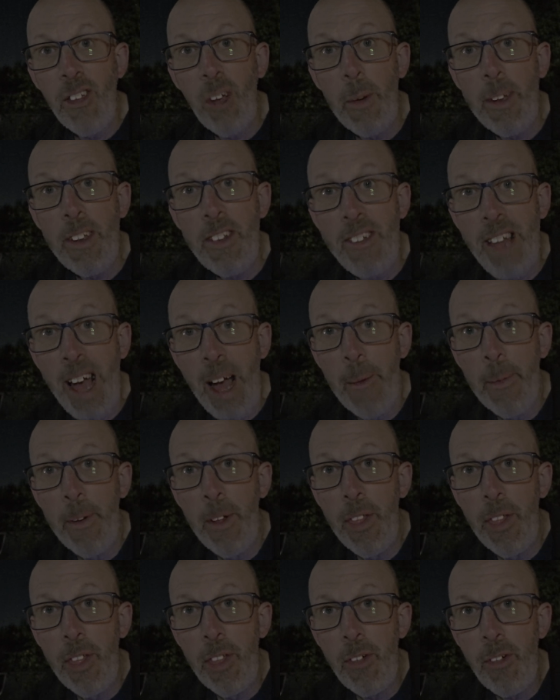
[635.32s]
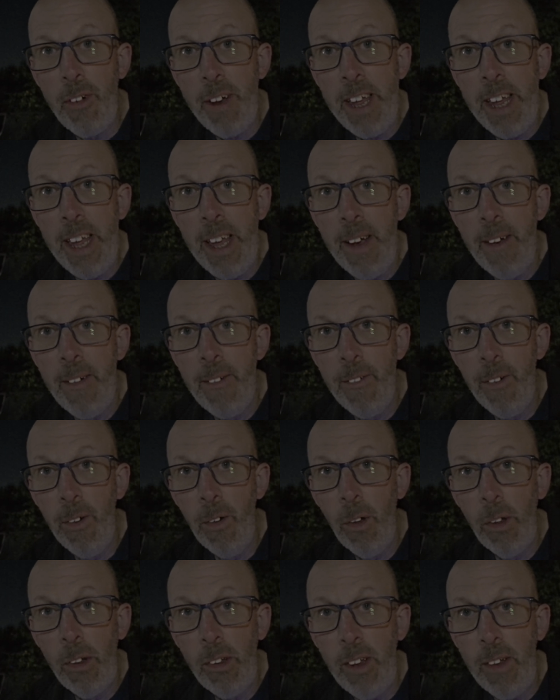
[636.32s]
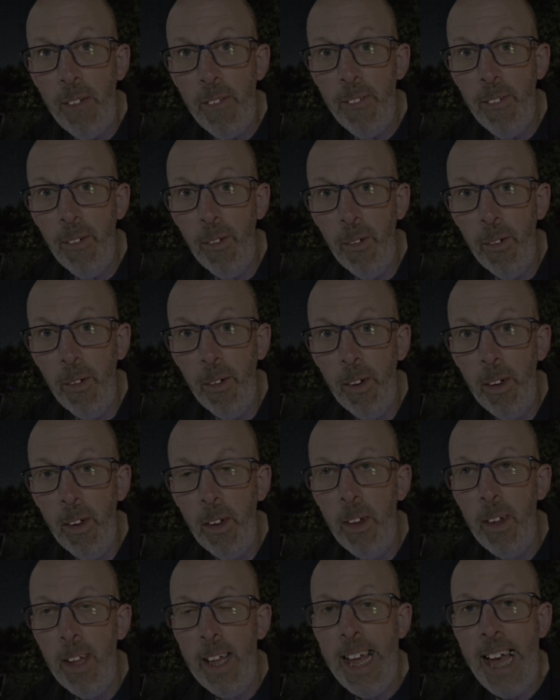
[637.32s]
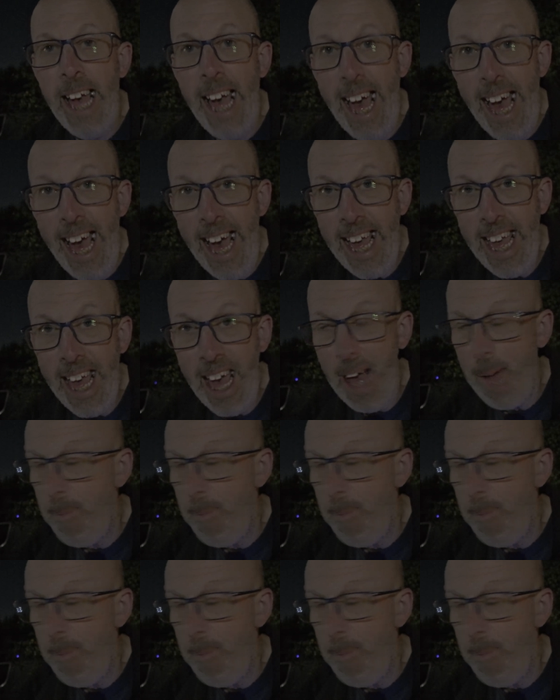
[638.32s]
so it's now three forty-four a